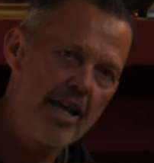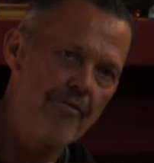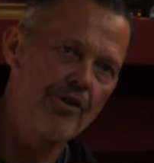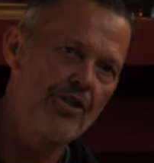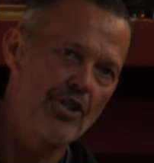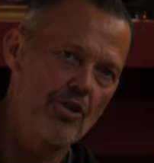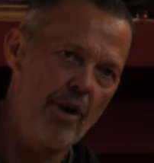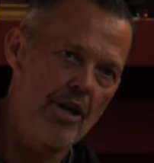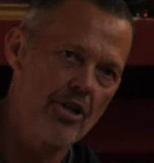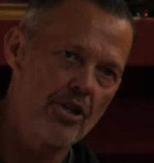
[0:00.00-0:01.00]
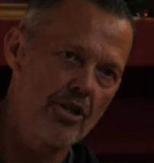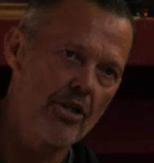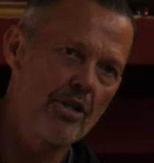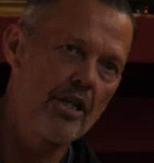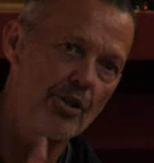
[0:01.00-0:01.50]
given situation
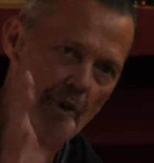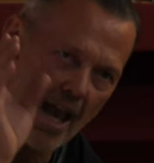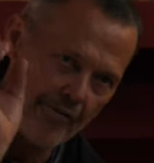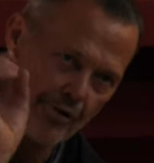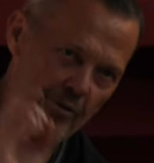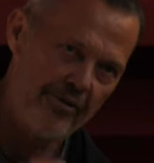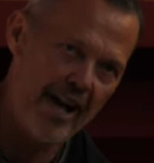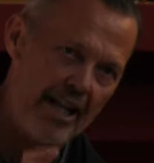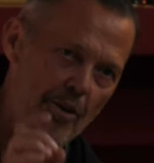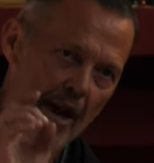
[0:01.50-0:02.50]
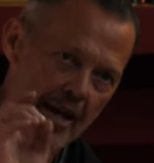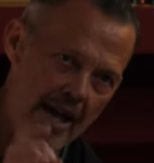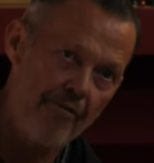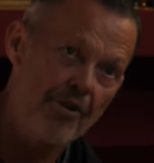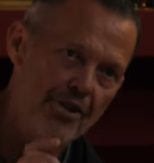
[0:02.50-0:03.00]
is we have to evaluate
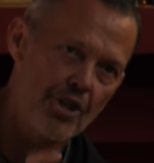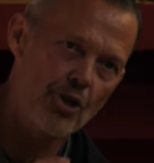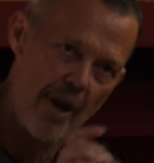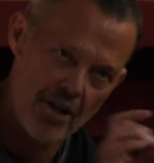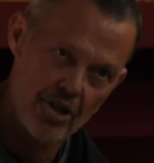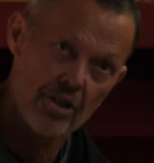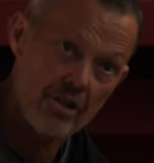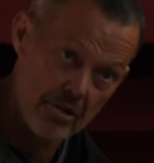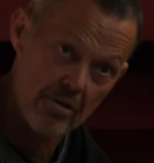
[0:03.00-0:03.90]
every situation